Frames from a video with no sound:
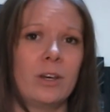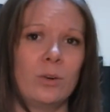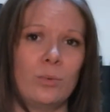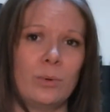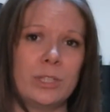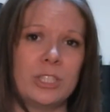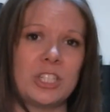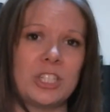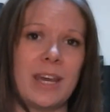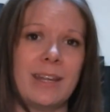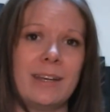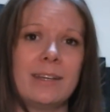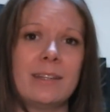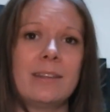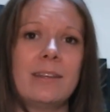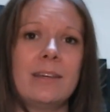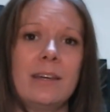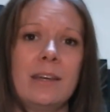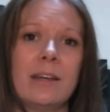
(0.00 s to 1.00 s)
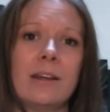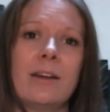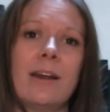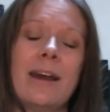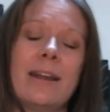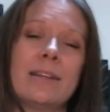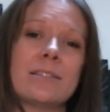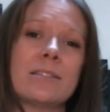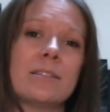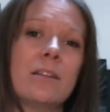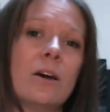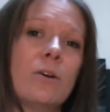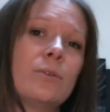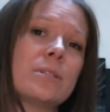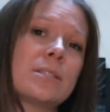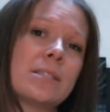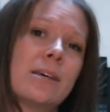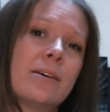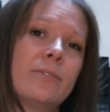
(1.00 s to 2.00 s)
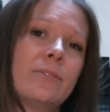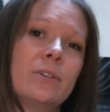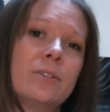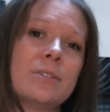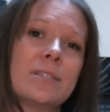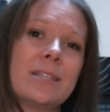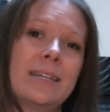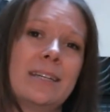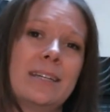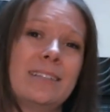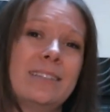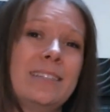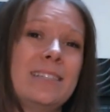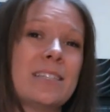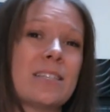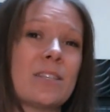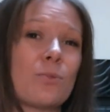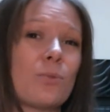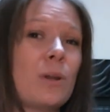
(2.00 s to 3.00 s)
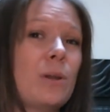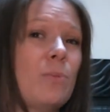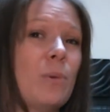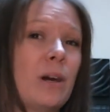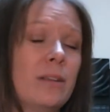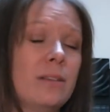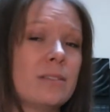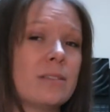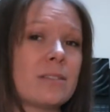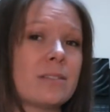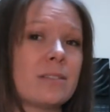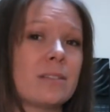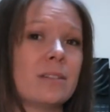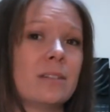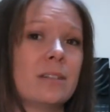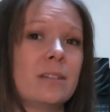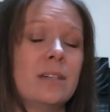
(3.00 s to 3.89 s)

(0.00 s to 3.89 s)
which ended the year at its lowest levels in at least 3 months.